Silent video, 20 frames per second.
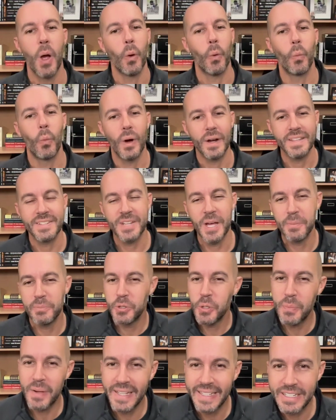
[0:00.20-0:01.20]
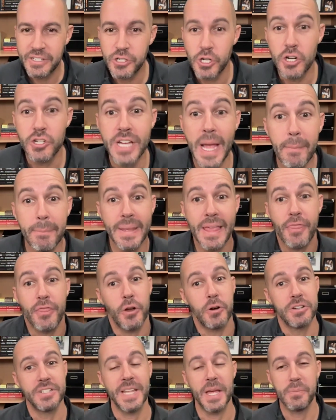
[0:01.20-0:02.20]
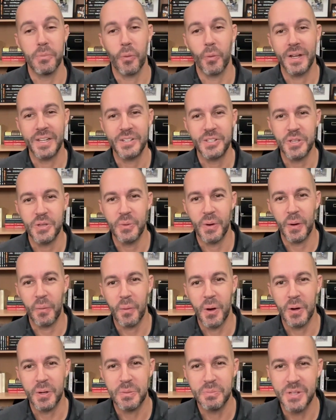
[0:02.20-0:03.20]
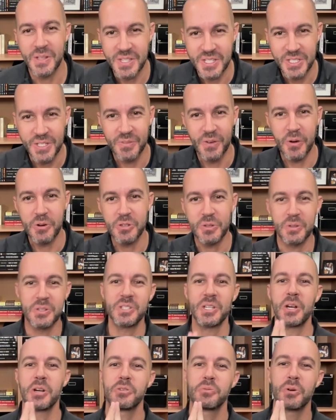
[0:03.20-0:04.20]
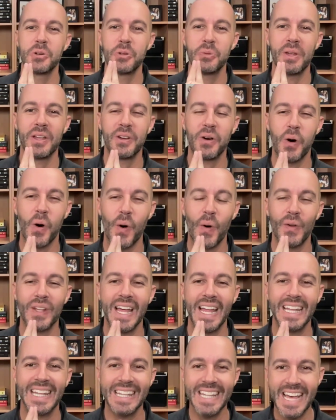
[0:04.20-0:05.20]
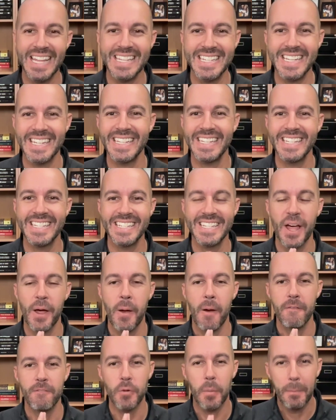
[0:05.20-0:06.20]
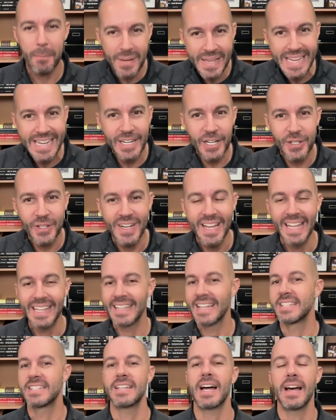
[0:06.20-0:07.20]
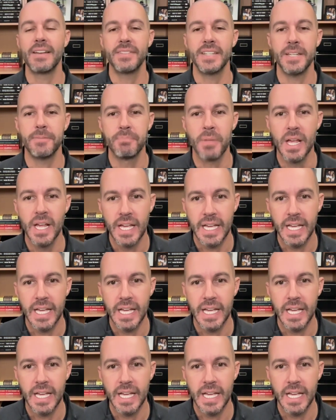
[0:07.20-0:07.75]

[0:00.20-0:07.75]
What is up, New Beginnings Church? Happy Thursday morning to you, and welcome to this devotional series we're doing called Lessons from Peter. Let's dive in.